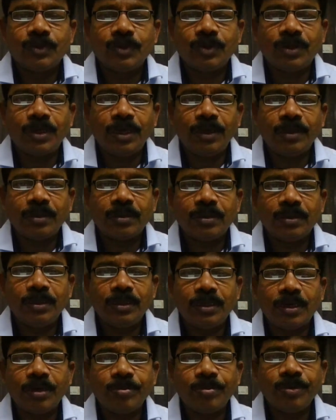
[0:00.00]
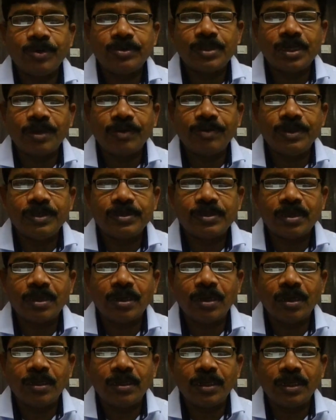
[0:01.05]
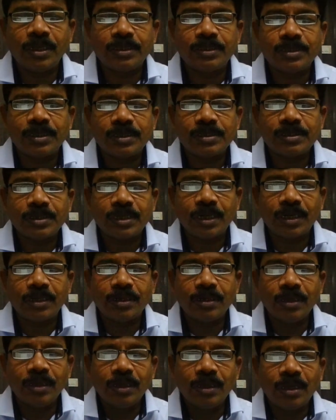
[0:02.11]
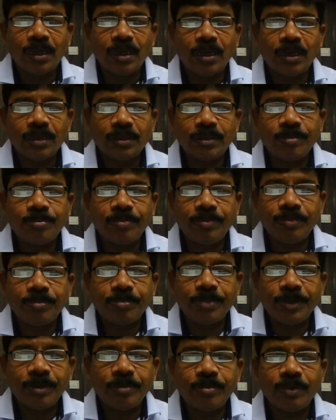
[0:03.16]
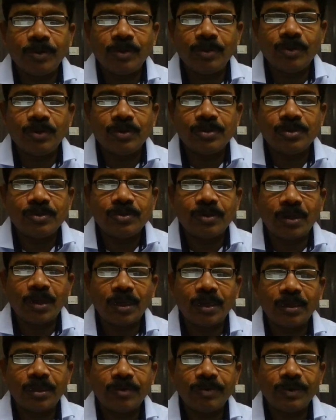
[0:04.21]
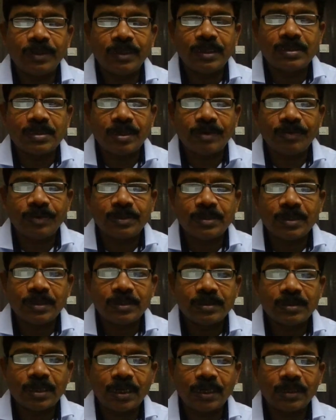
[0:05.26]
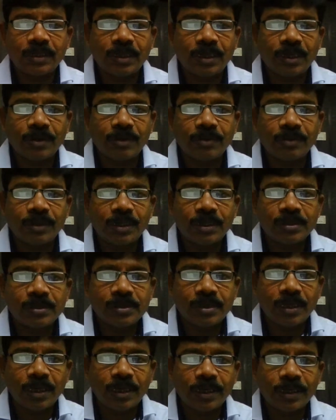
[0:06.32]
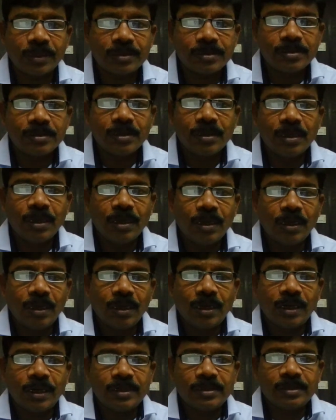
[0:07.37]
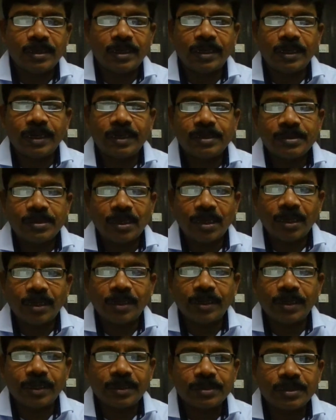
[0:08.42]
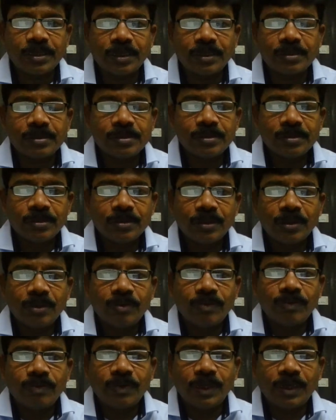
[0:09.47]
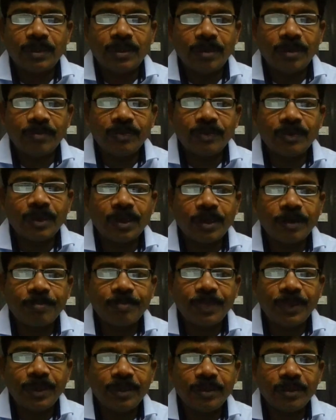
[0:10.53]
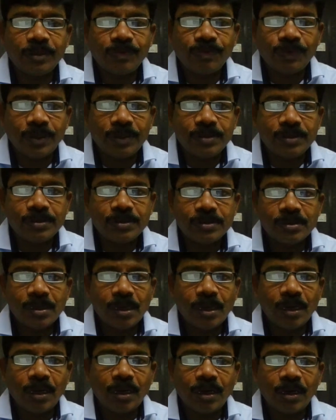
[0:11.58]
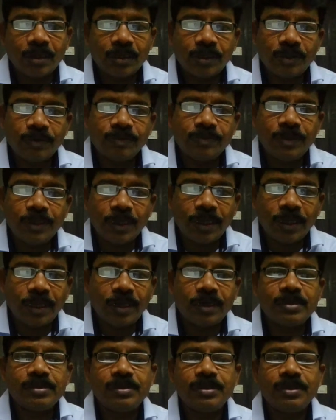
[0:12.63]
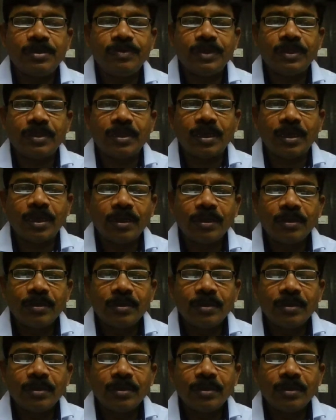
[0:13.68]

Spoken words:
Okay, the above service, all the ledgers, all the people, those who are giving the services, chartered accountants, lawyers, consultants, architects, for them we are paying the fees, or if they are receiving the